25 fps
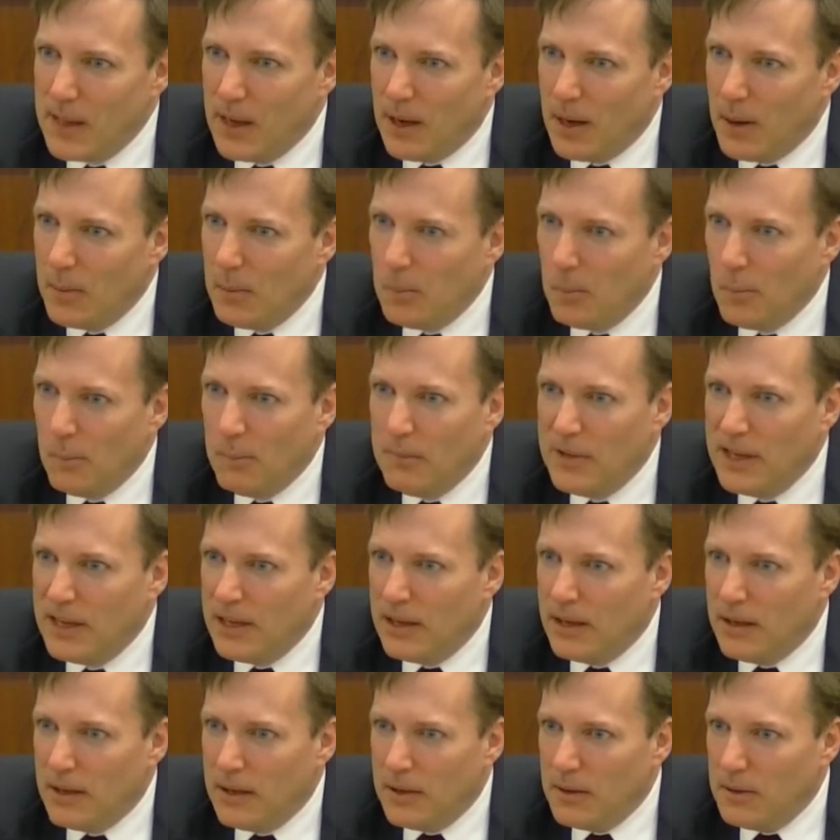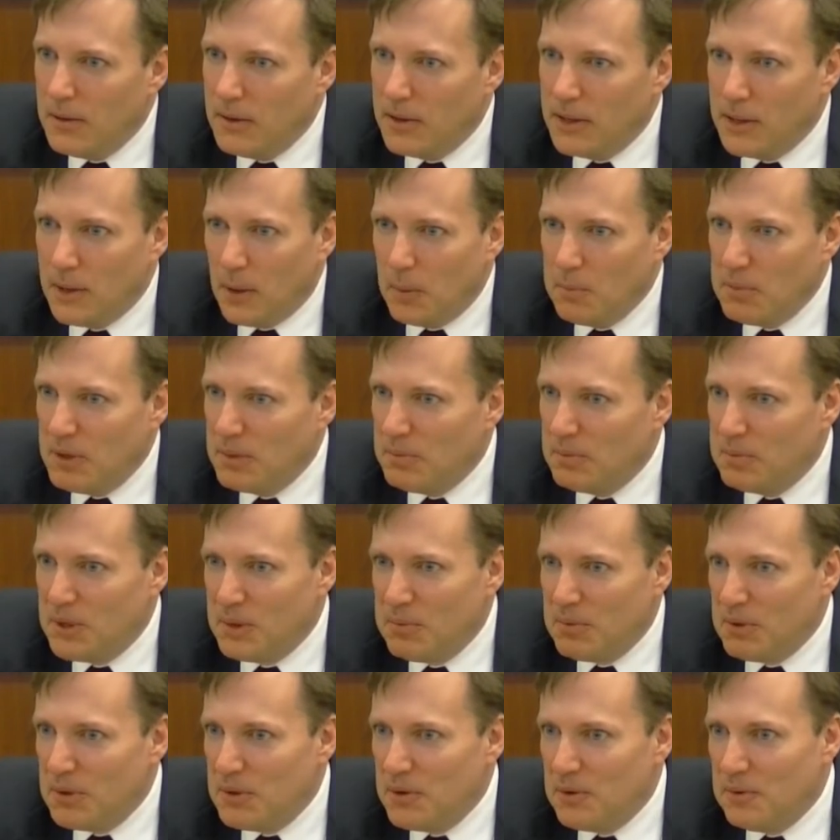um, you know pe-
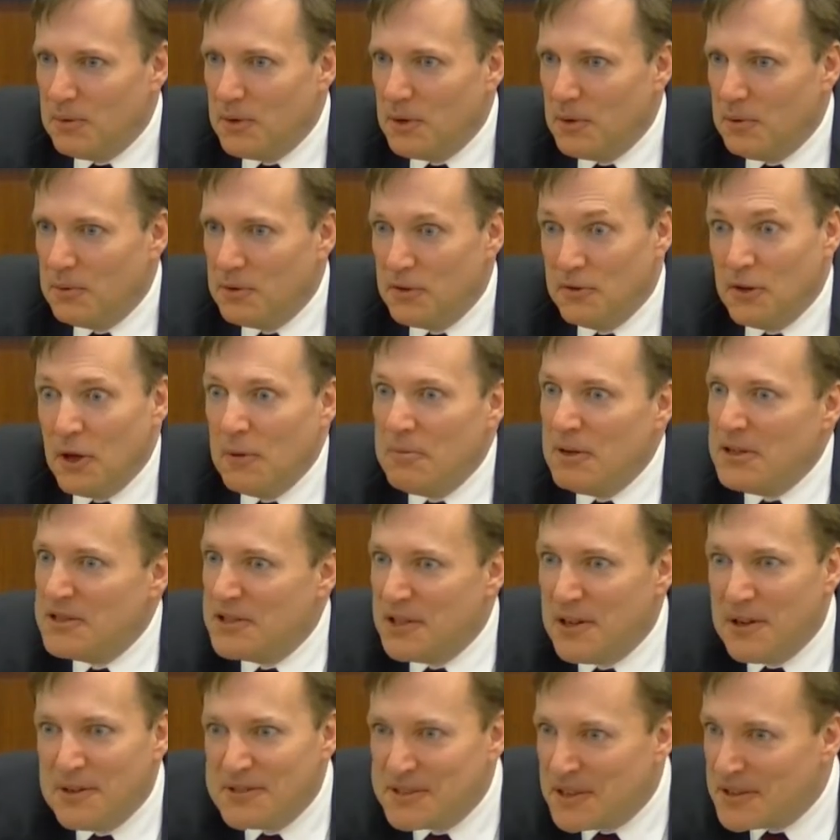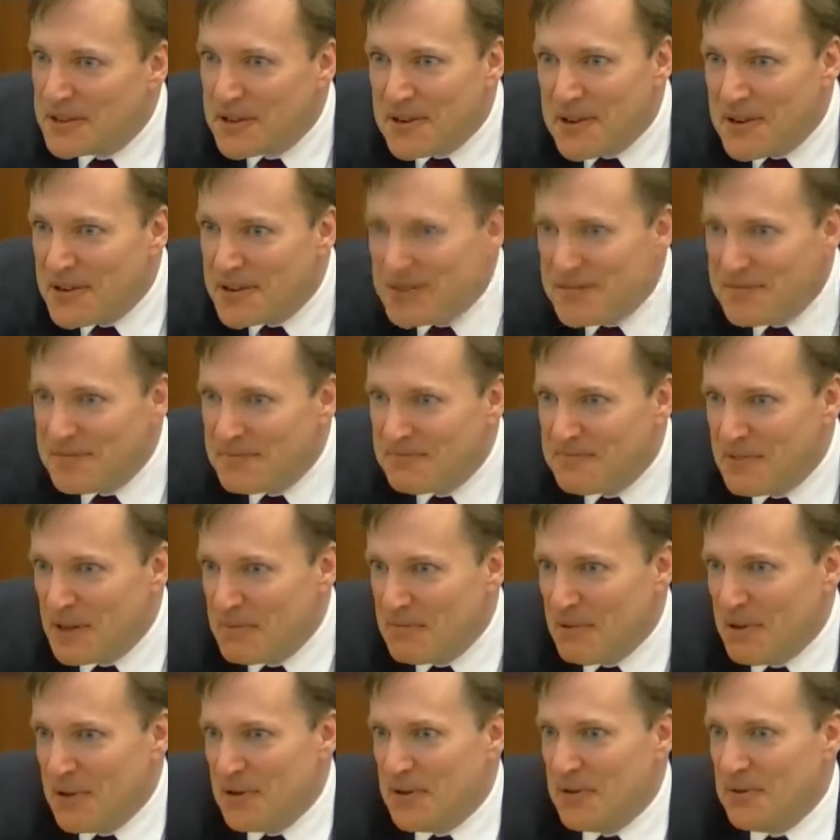people who, who develop NGOs on their own
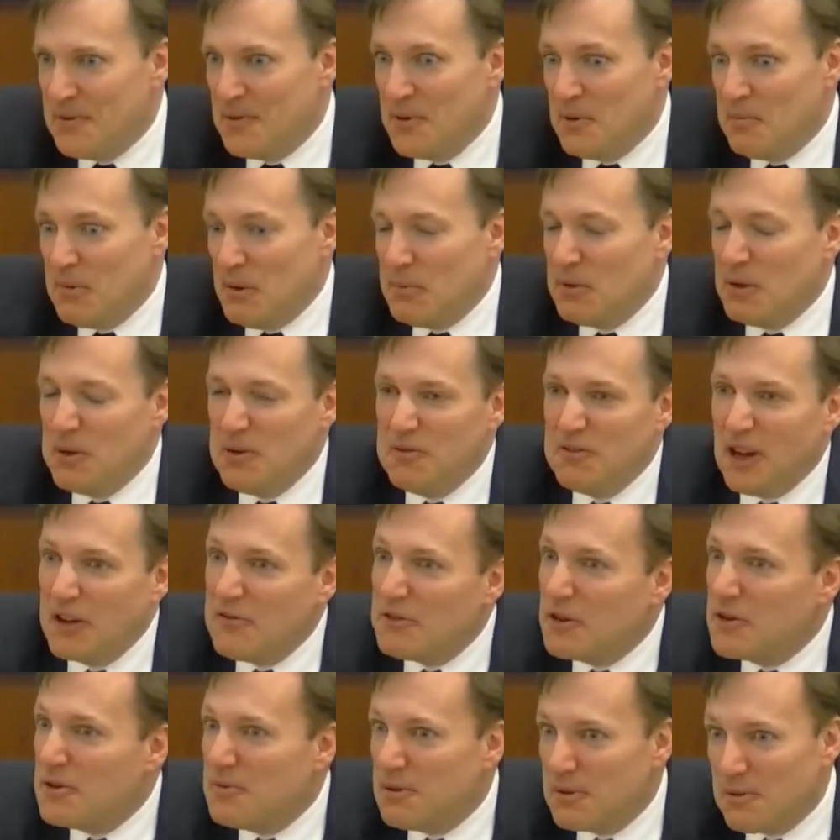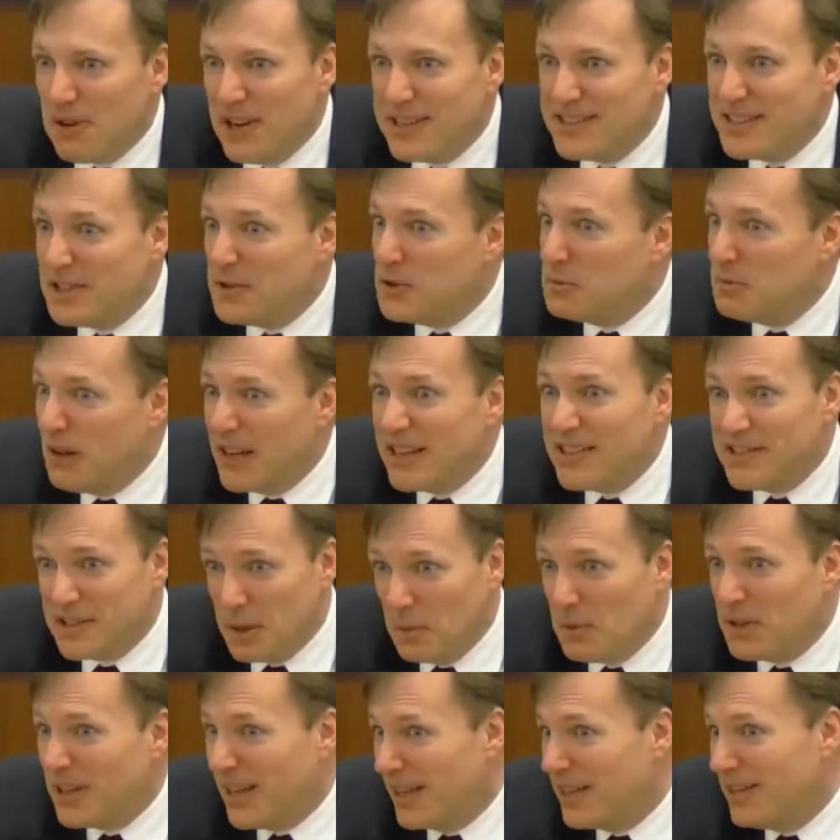people who people who fight for human rights in
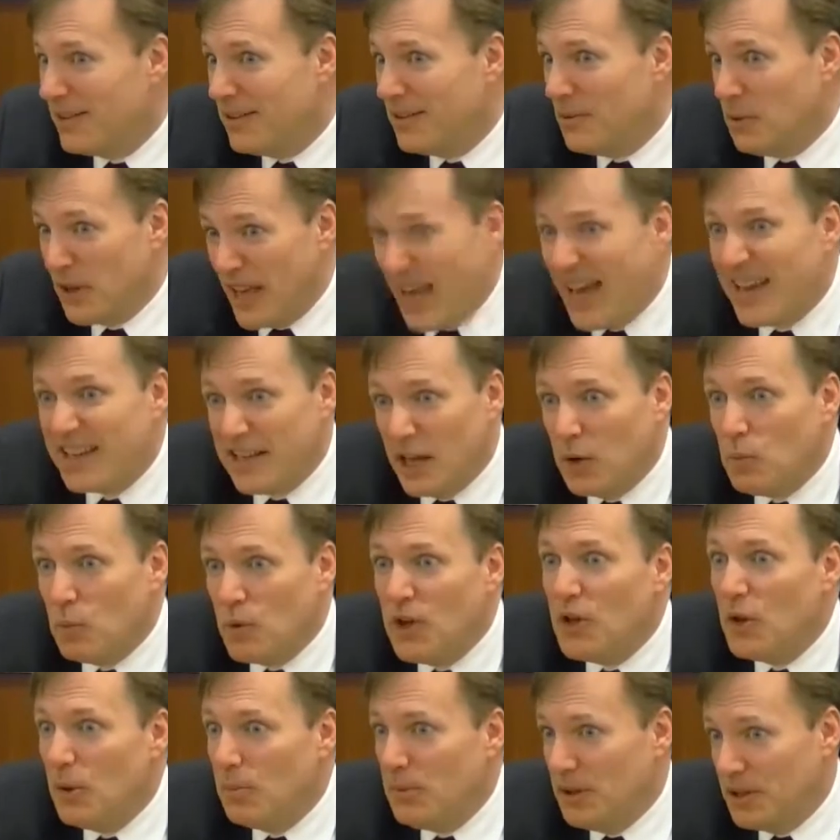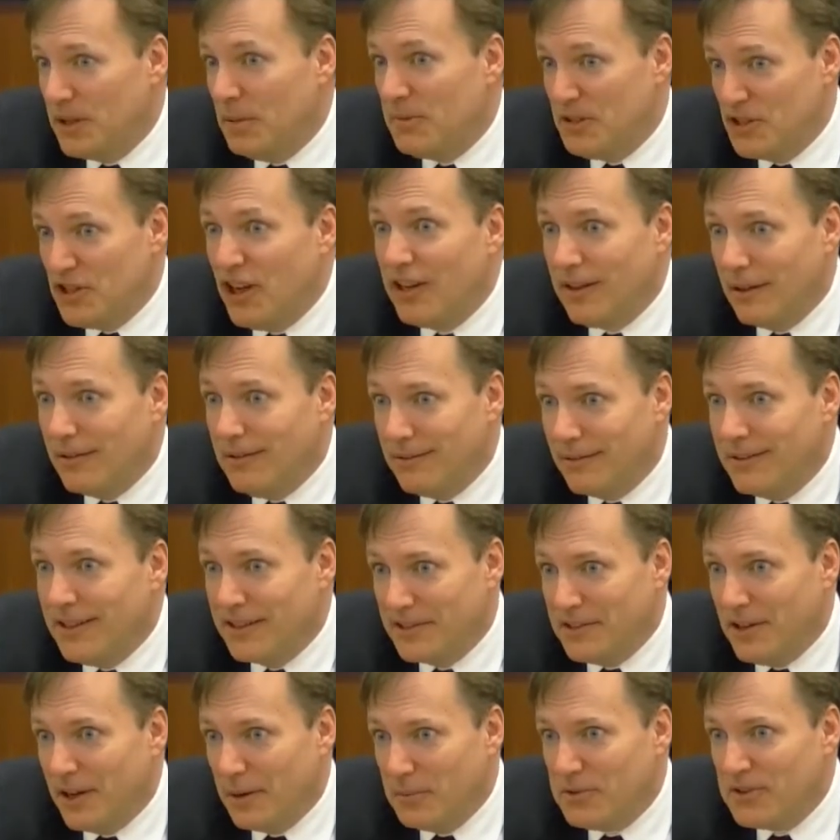Uzbekistan where that can and will put them in jail
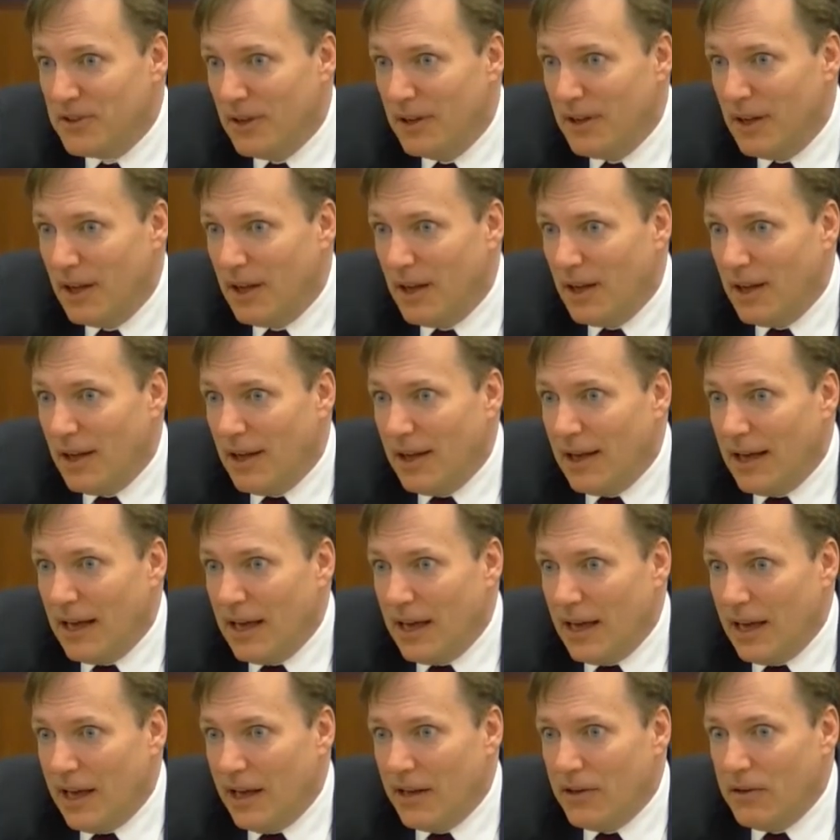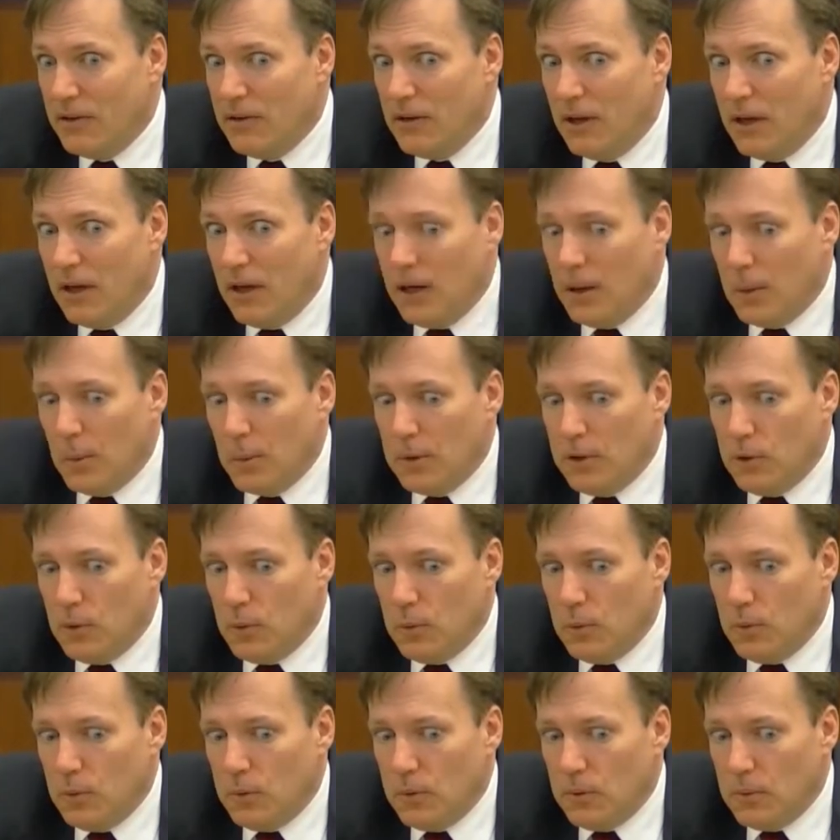at times and
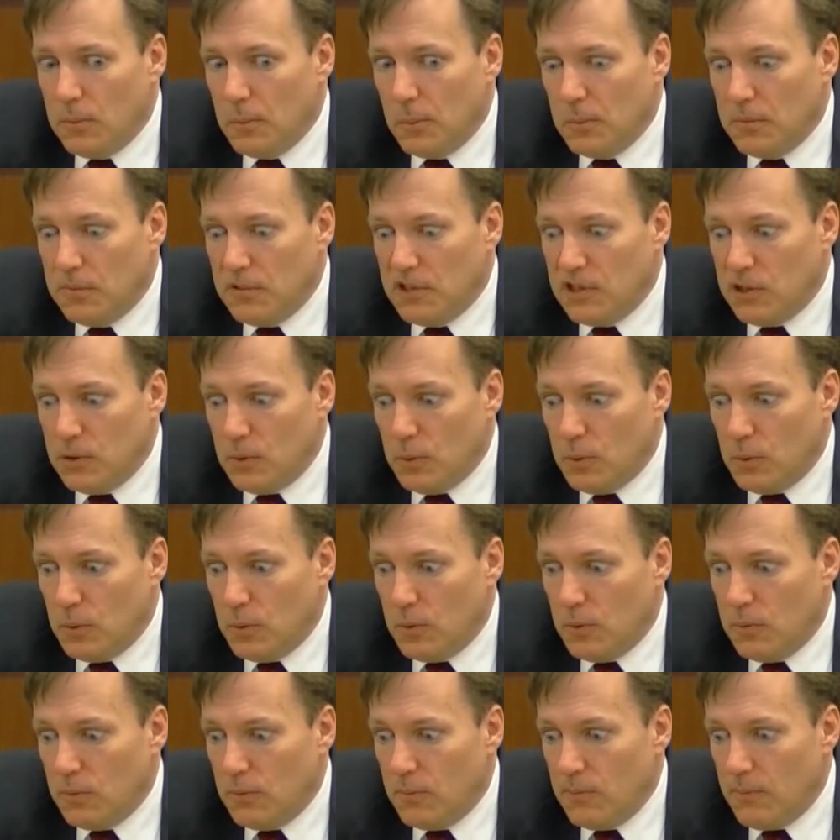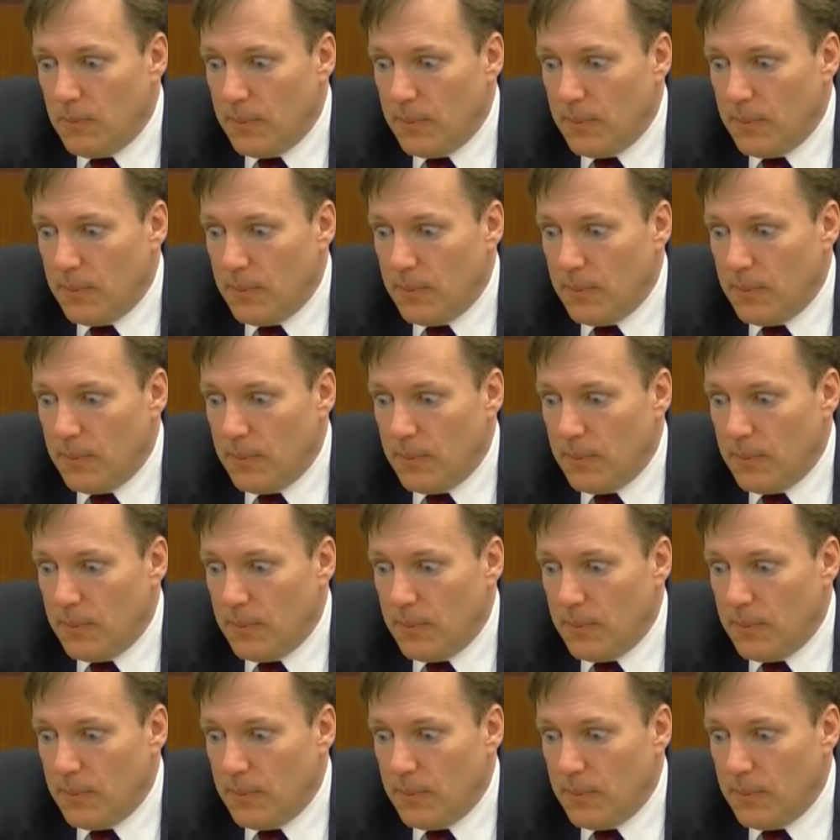you you